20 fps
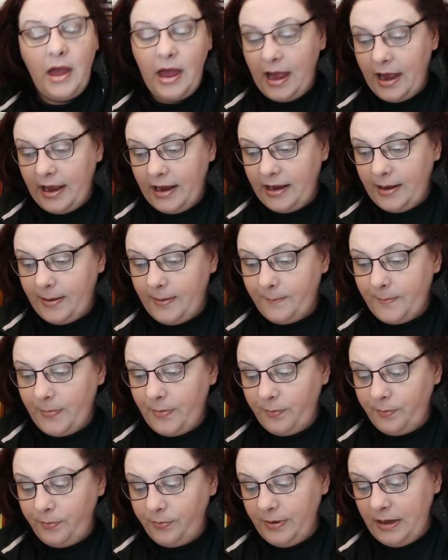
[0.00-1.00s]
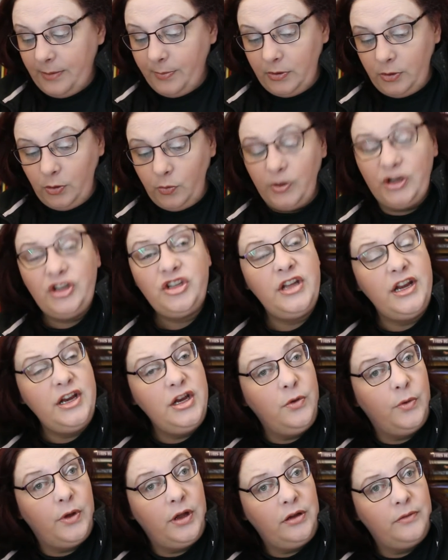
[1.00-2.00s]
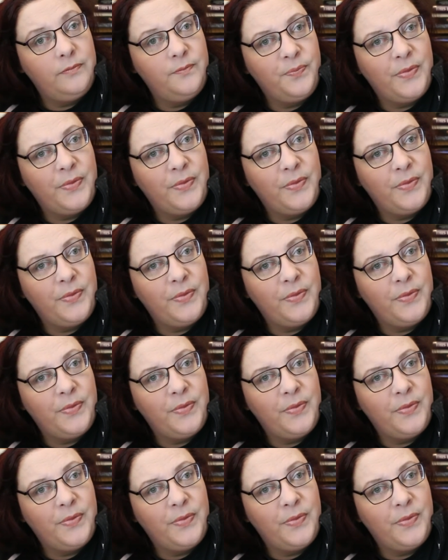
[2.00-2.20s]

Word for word: um, people who wish they knew her,